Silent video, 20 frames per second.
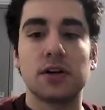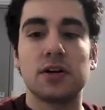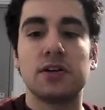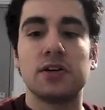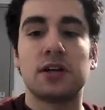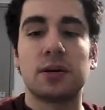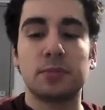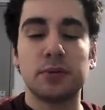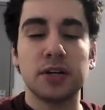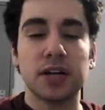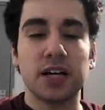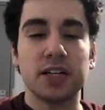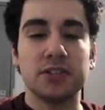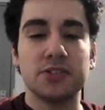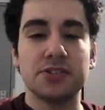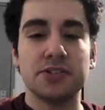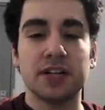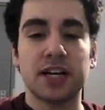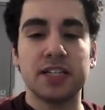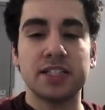Number
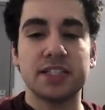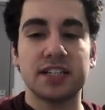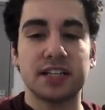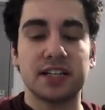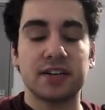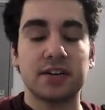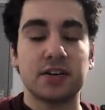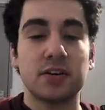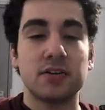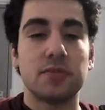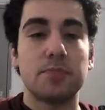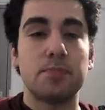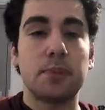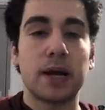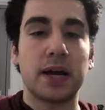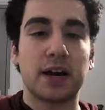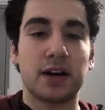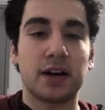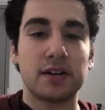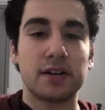919,
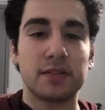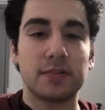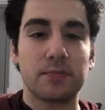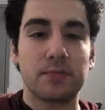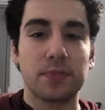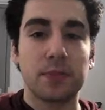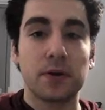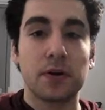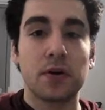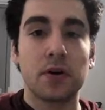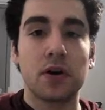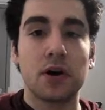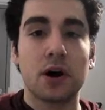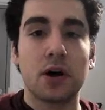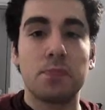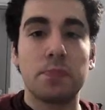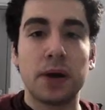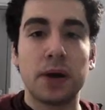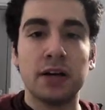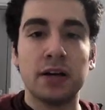bear. A
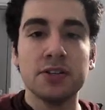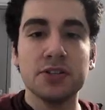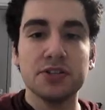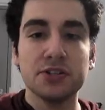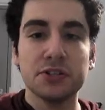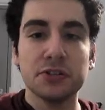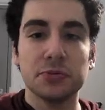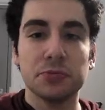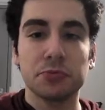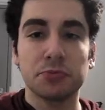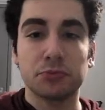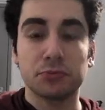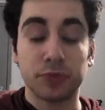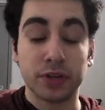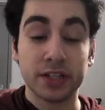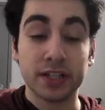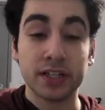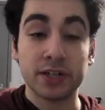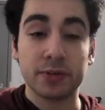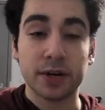bear is just a
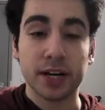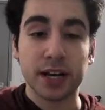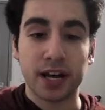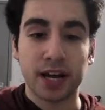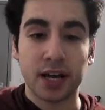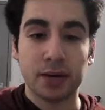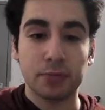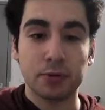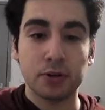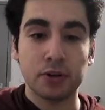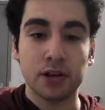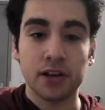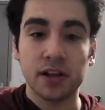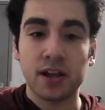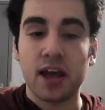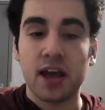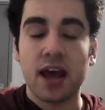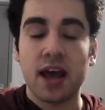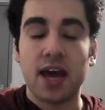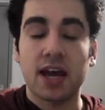really great animal,
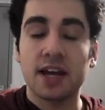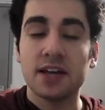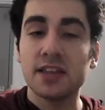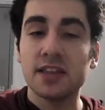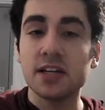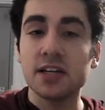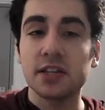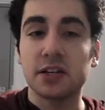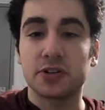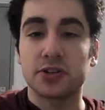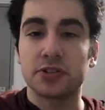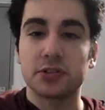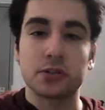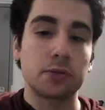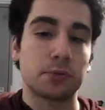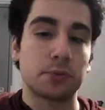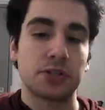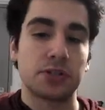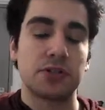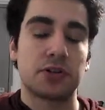and I think they're
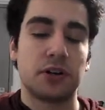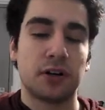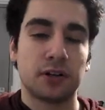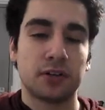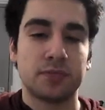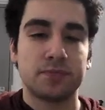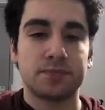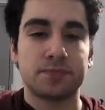super strong.